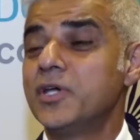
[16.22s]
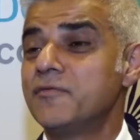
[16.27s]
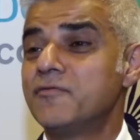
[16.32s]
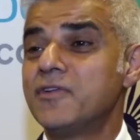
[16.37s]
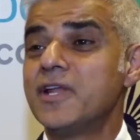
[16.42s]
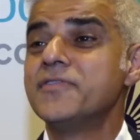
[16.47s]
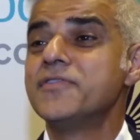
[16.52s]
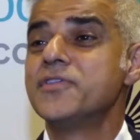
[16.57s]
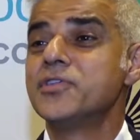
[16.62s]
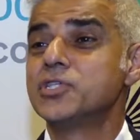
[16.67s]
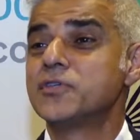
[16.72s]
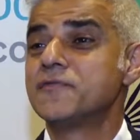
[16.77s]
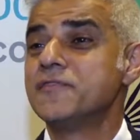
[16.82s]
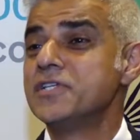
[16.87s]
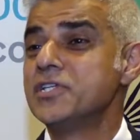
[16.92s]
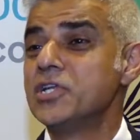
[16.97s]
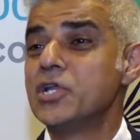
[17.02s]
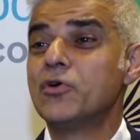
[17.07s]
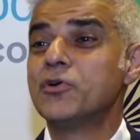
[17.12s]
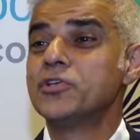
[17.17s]
We have Londoners of
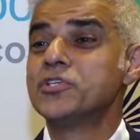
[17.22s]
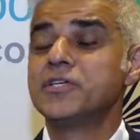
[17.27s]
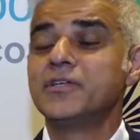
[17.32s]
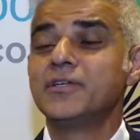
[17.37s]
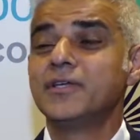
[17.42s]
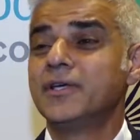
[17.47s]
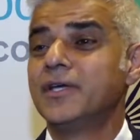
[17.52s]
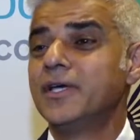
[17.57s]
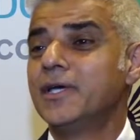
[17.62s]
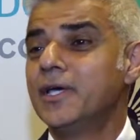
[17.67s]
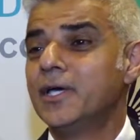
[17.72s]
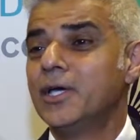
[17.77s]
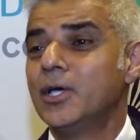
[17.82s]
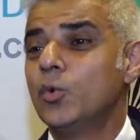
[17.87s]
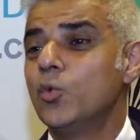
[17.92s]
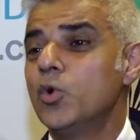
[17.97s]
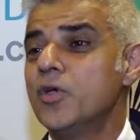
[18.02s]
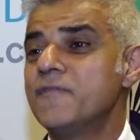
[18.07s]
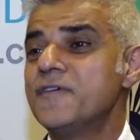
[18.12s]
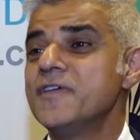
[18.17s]
Indian origin.
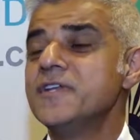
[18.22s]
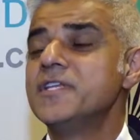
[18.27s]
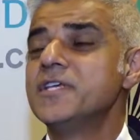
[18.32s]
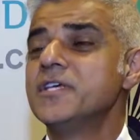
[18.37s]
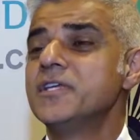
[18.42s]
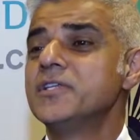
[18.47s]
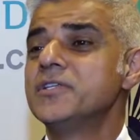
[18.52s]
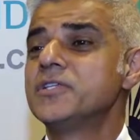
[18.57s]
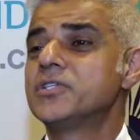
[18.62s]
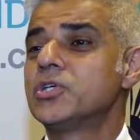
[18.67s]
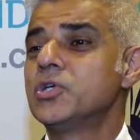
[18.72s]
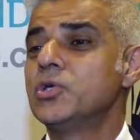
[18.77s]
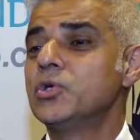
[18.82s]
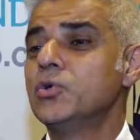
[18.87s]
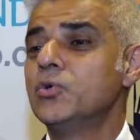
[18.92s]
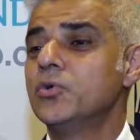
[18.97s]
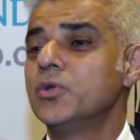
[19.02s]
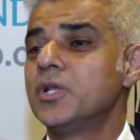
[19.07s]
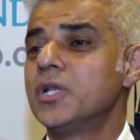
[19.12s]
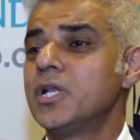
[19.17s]
We have Indians
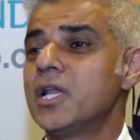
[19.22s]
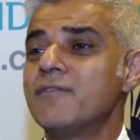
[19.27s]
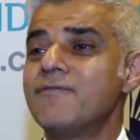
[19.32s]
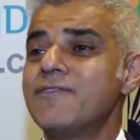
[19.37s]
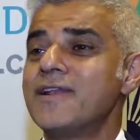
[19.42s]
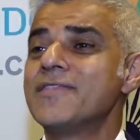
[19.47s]
who love